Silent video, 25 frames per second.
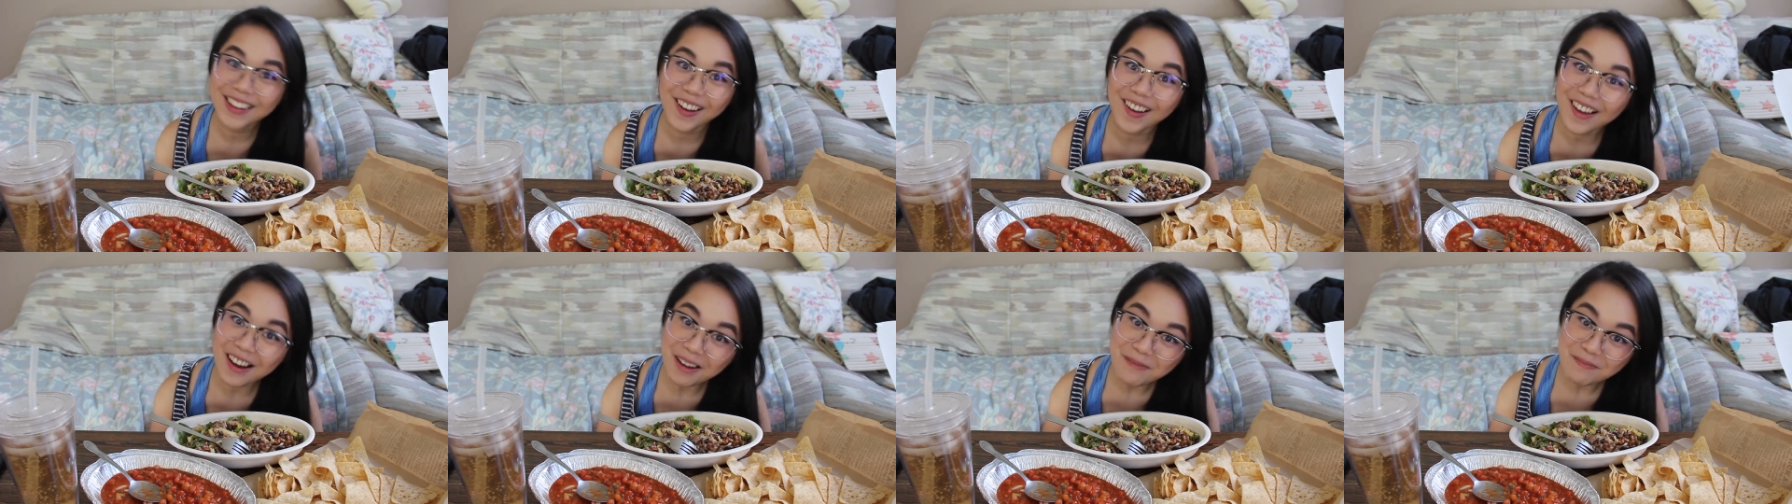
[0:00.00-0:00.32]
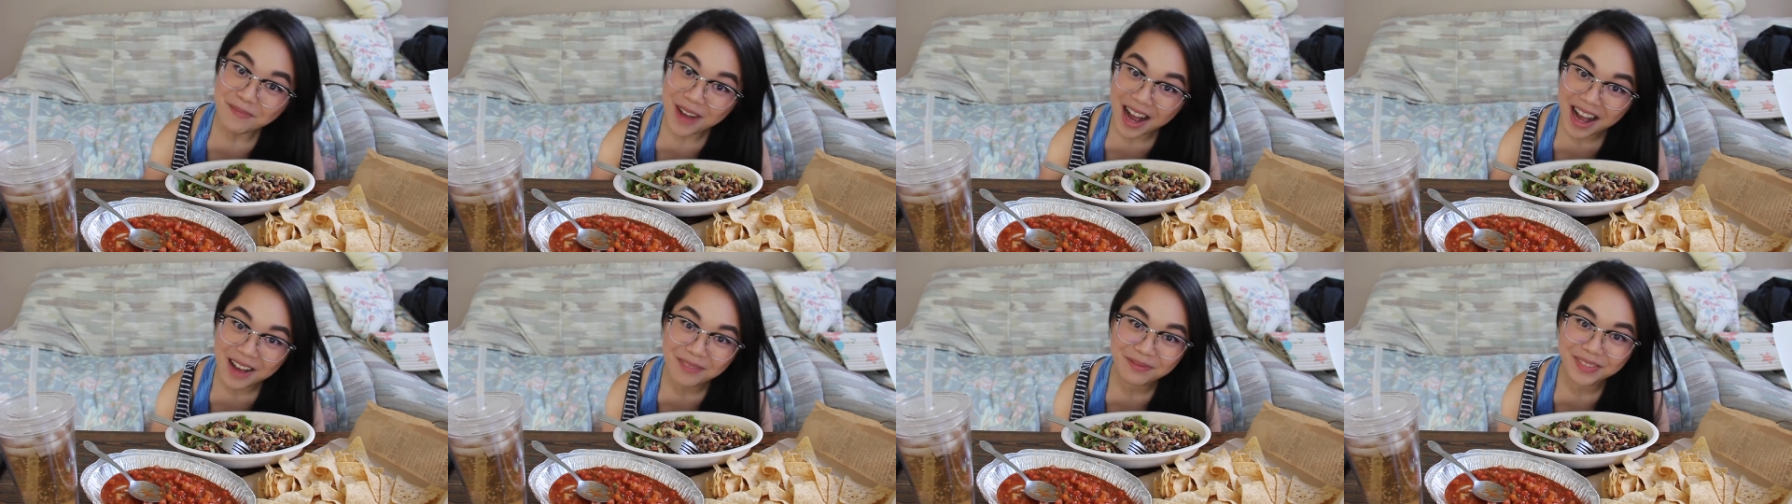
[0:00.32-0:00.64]
got
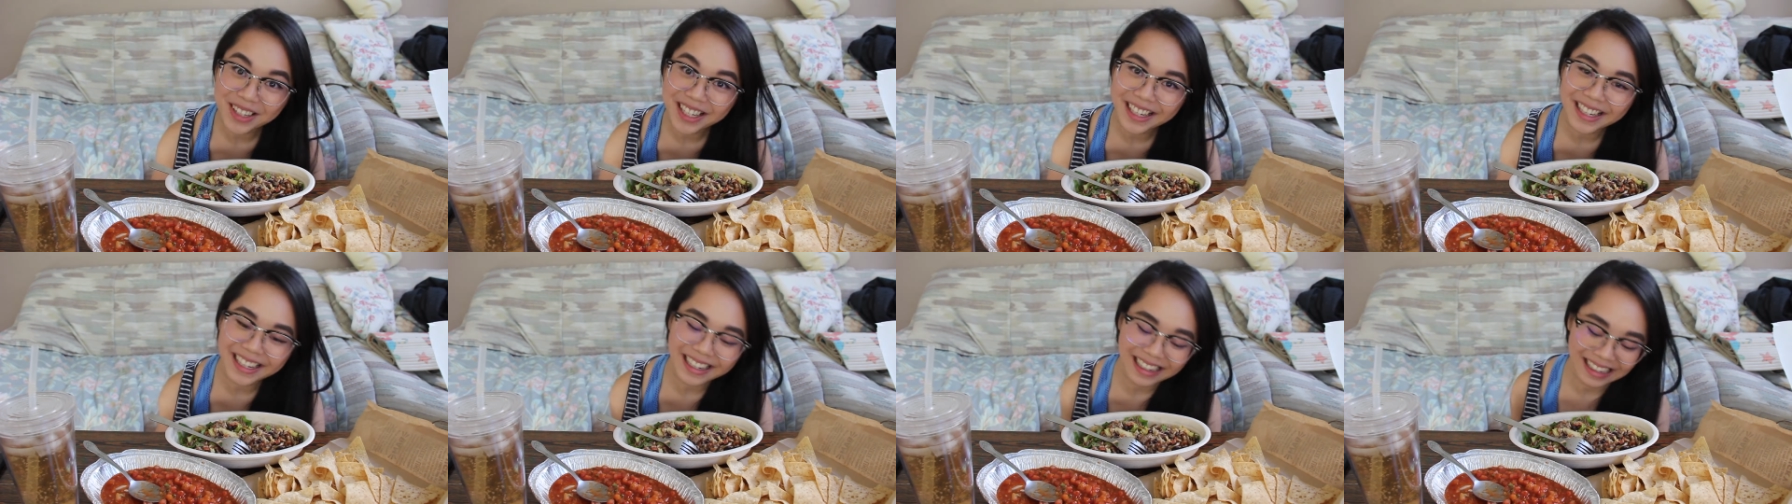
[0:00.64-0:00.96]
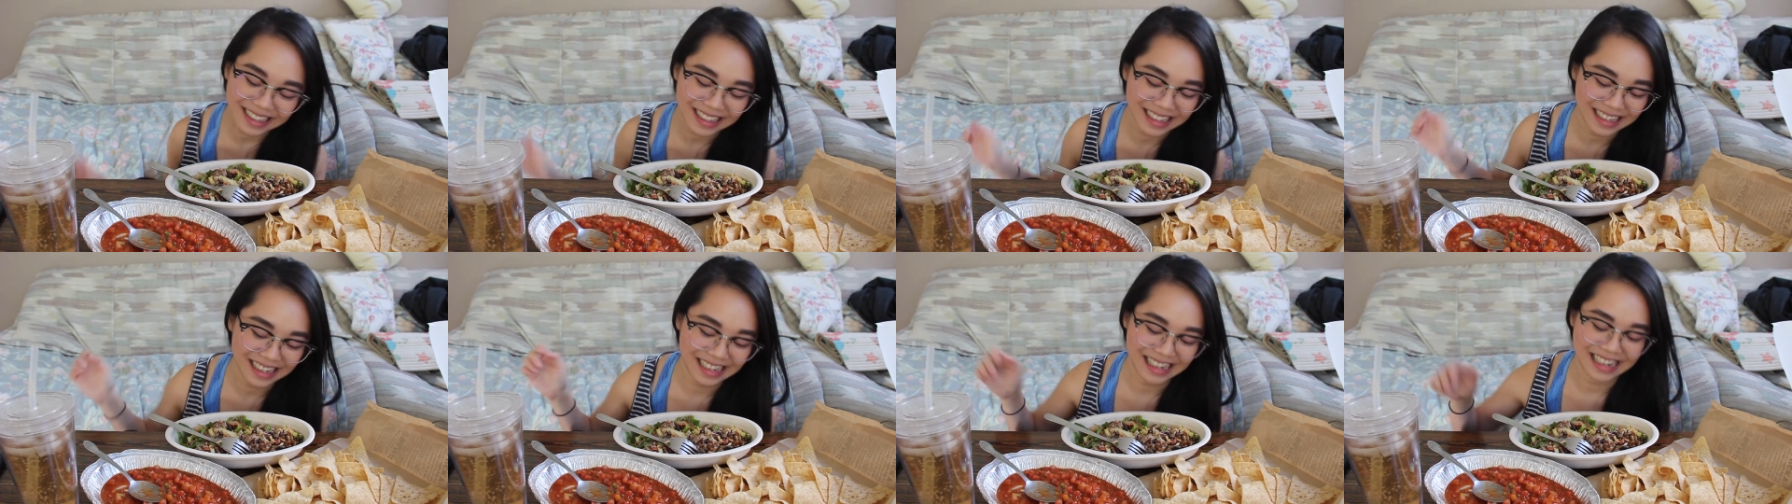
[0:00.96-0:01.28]
a
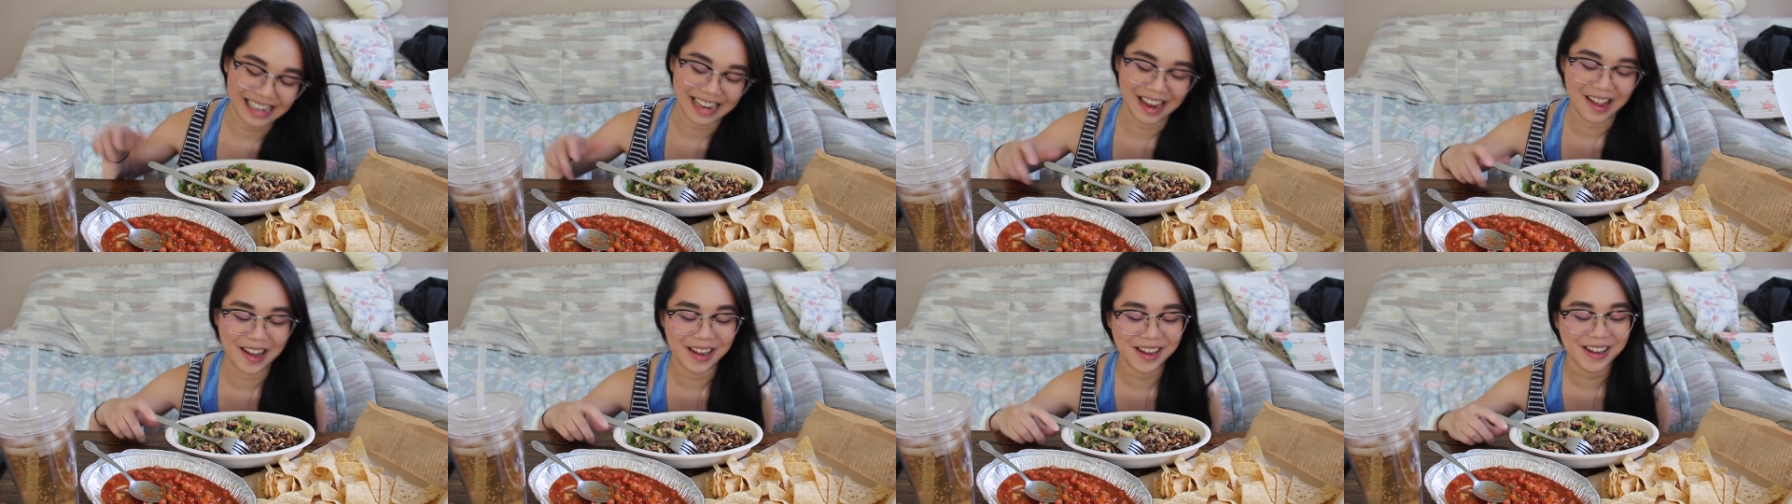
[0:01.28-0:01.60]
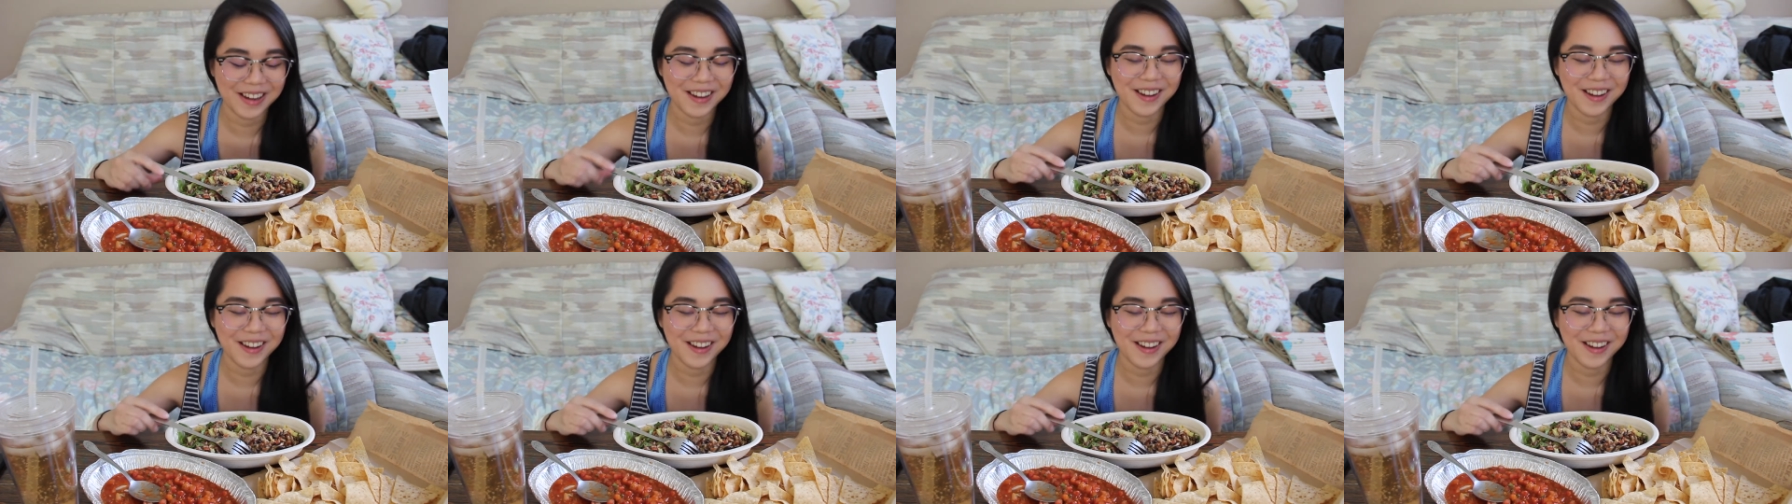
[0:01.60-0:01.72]
puppy